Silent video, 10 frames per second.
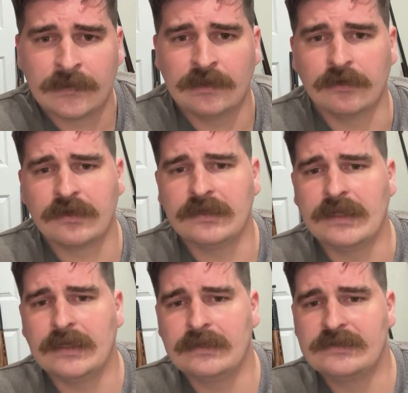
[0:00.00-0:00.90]
Looking to
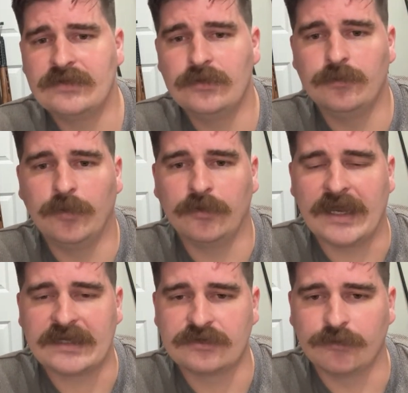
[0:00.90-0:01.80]
get into bolt
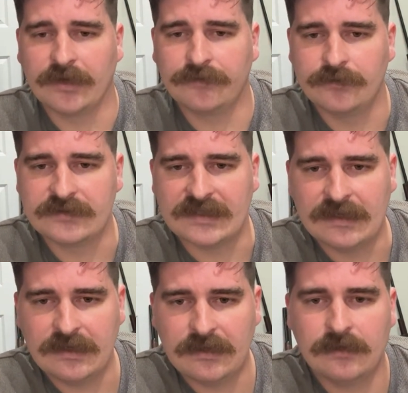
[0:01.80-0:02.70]
action rifles.
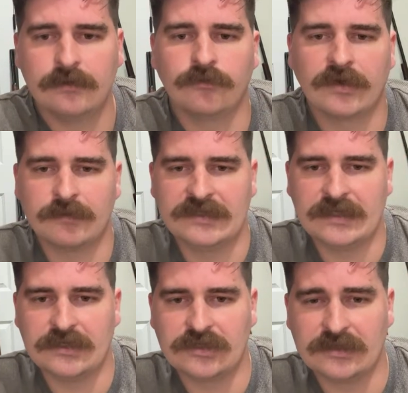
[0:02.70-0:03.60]
Any
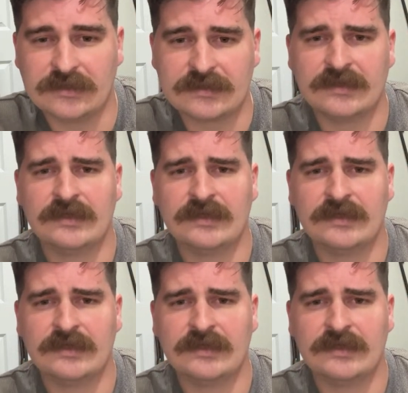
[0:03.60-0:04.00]
recommendations?